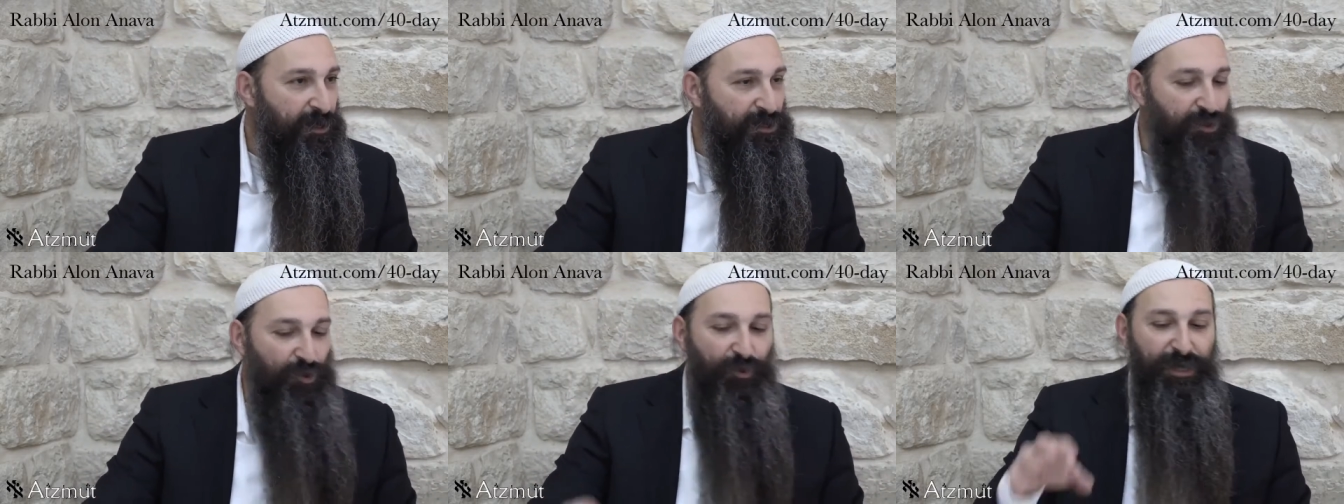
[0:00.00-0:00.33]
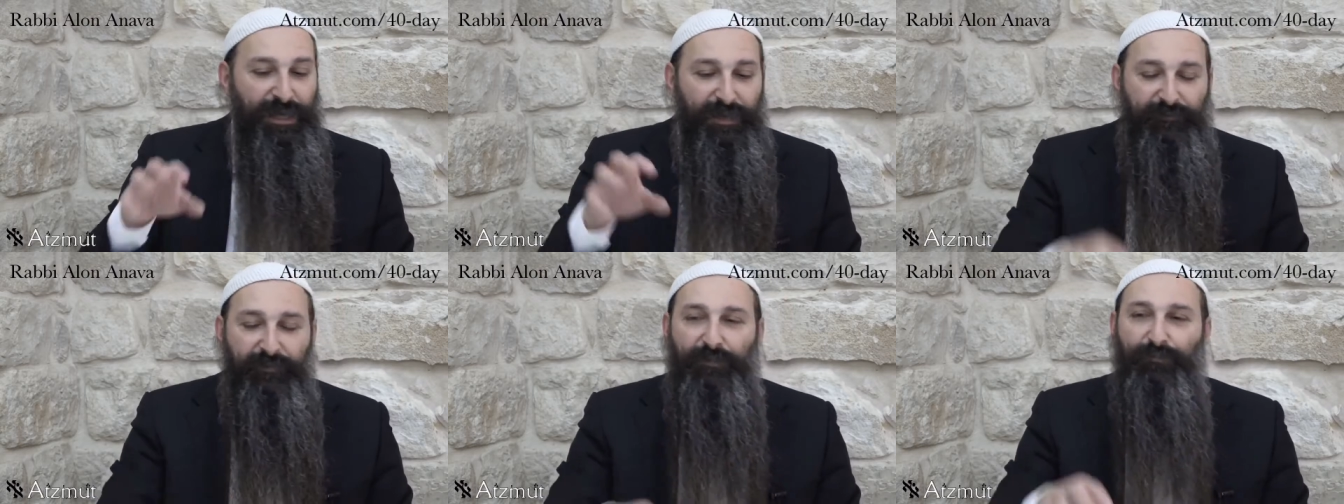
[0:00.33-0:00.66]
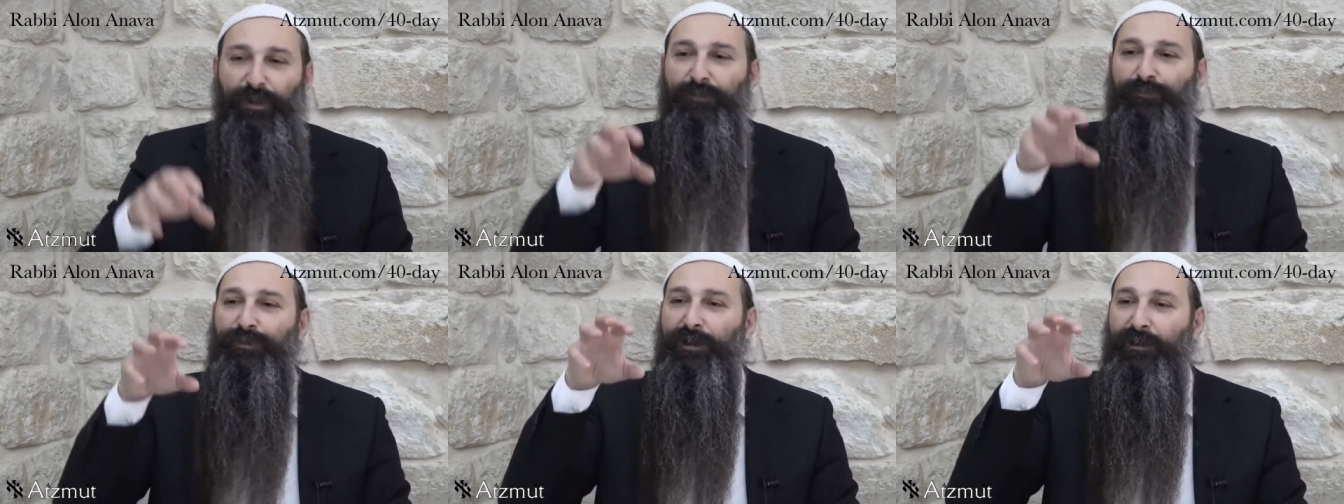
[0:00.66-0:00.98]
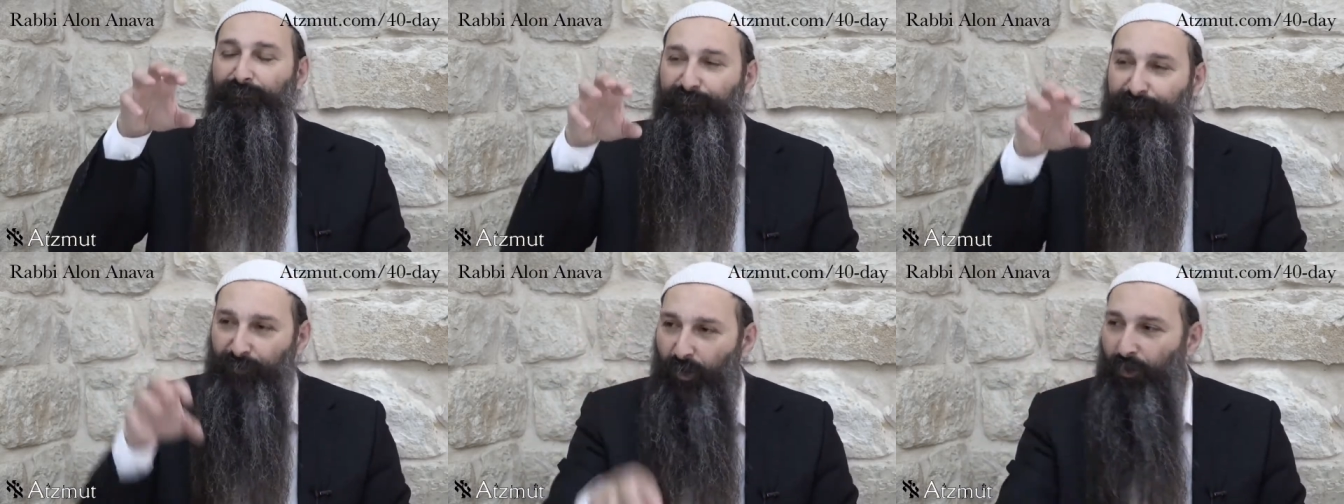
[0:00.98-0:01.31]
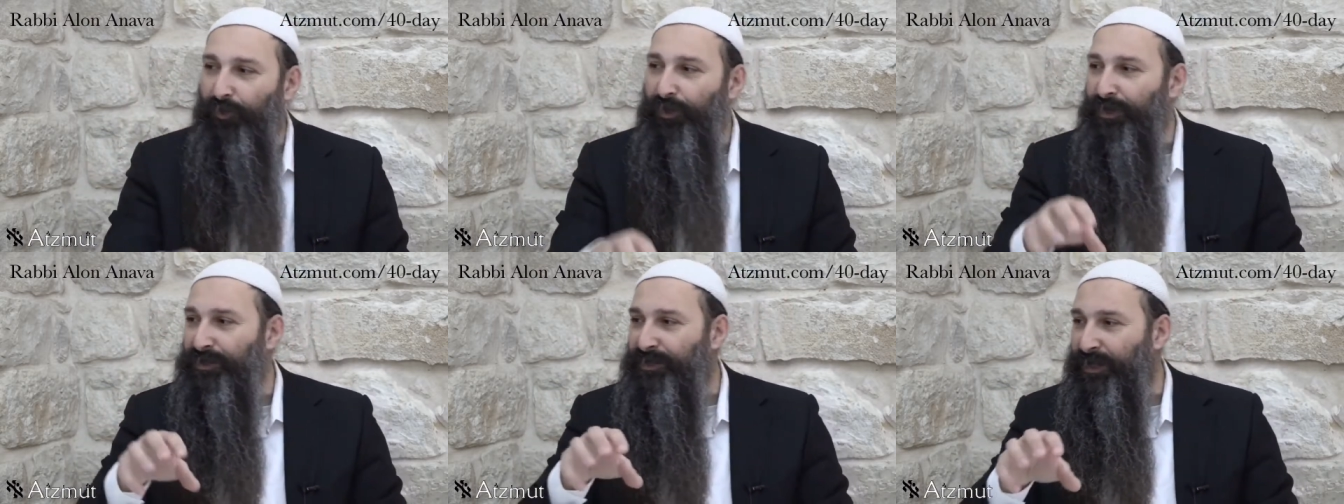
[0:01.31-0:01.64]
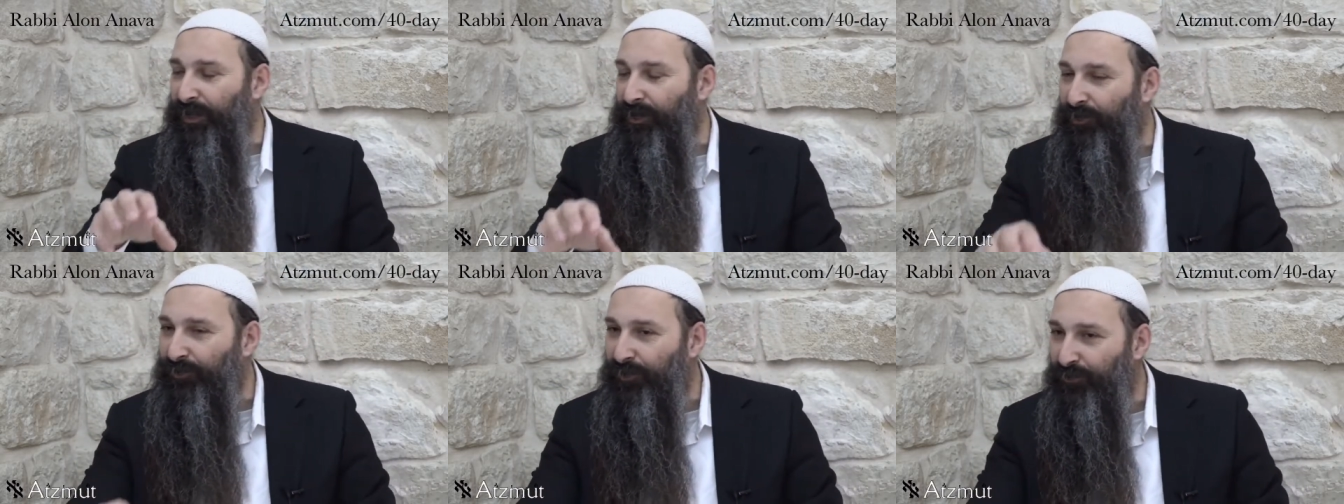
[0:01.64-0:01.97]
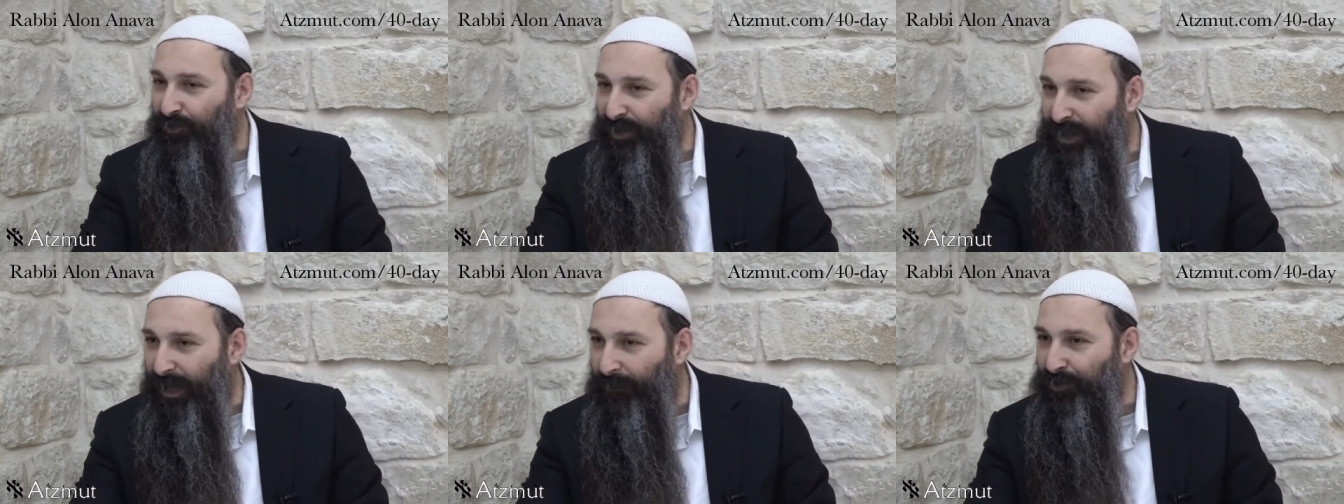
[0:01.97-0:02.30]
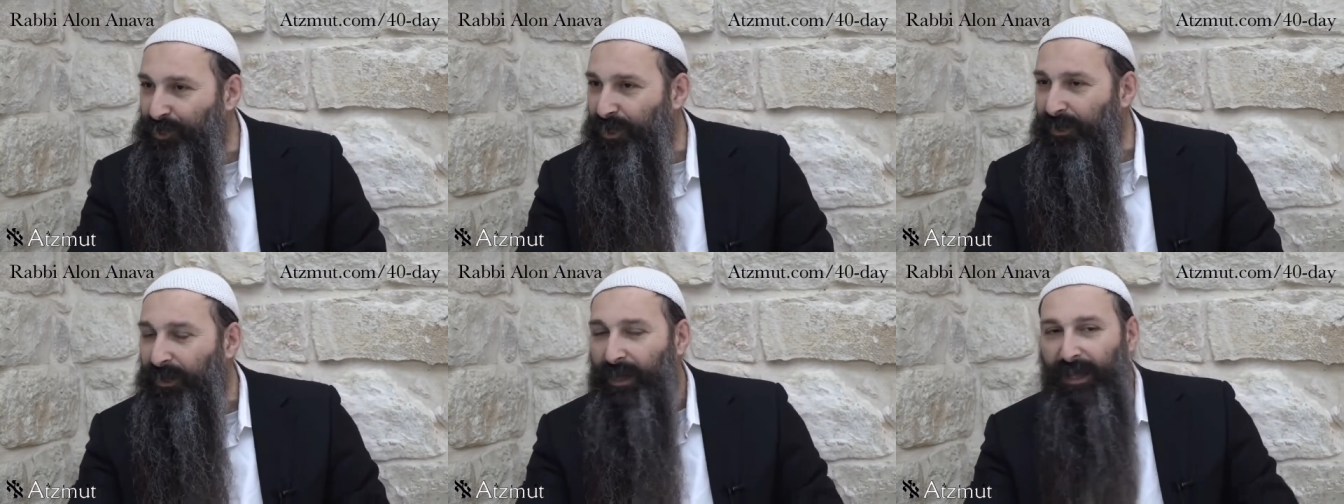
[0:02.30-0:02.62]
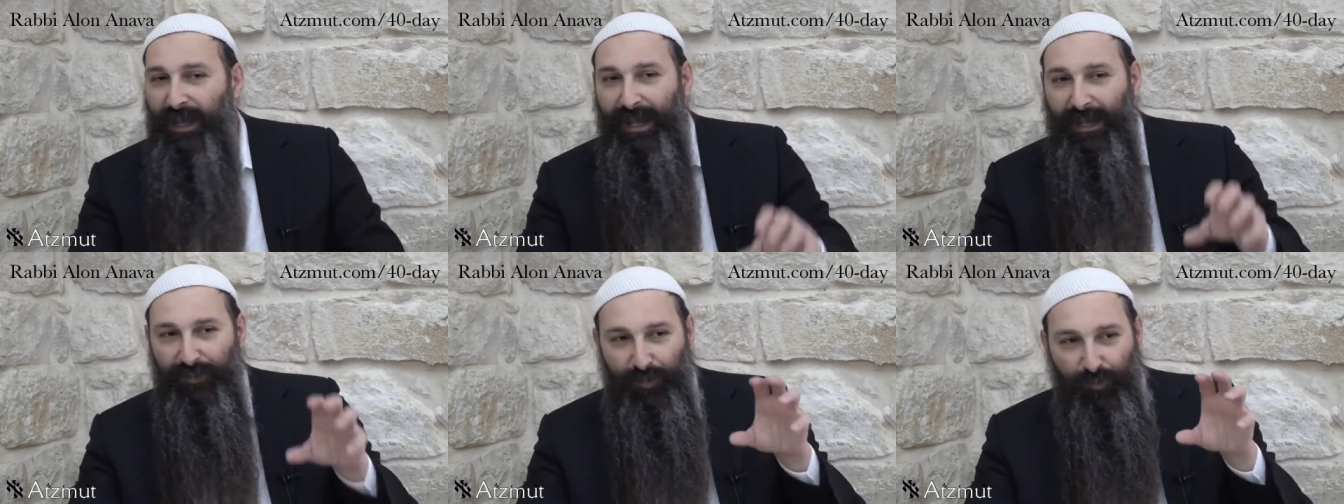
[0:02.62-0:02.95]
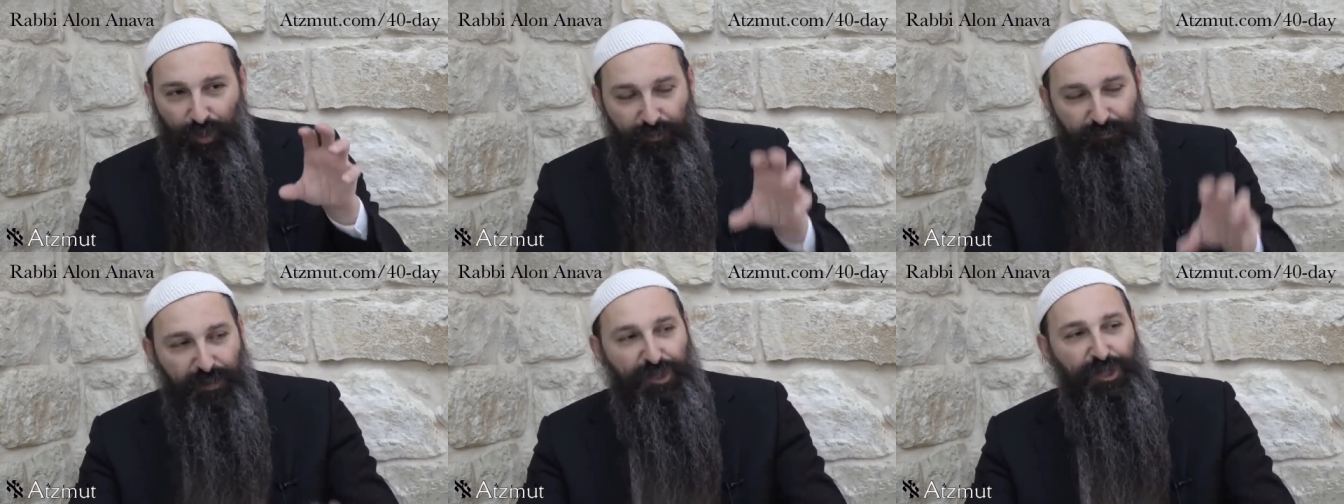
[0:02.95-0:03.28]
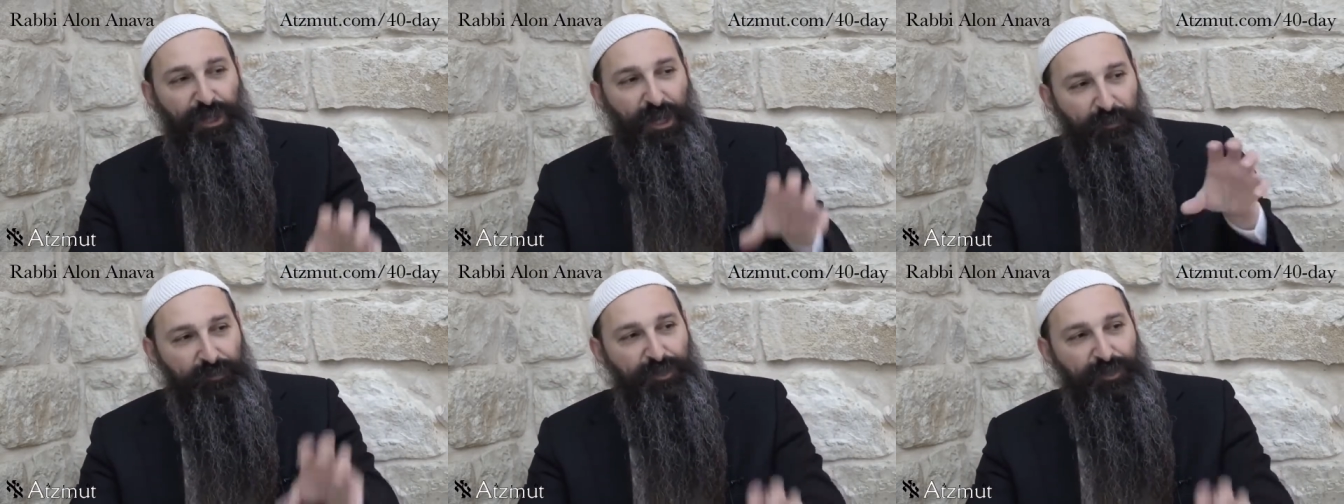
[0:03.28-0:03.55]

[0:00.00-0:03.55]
So even when we are focusing on the redemption and the word Mashiach,